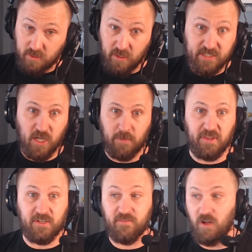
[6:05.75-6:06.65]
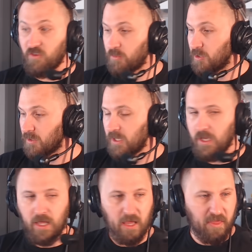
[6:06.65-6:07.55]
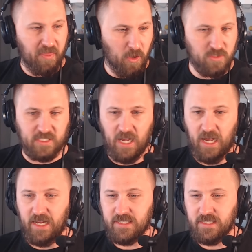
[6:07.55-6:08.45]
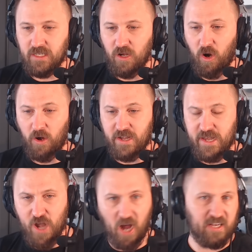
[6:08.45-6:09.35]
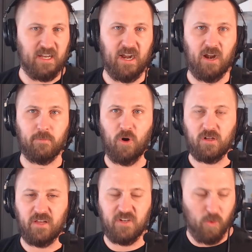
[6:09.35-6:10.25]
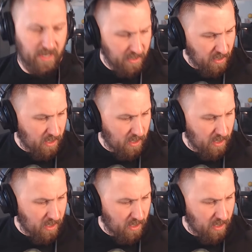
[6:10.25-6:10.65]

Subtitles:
Let's talk about the Devolver booth. Those guys are knocking it out of the park left and right.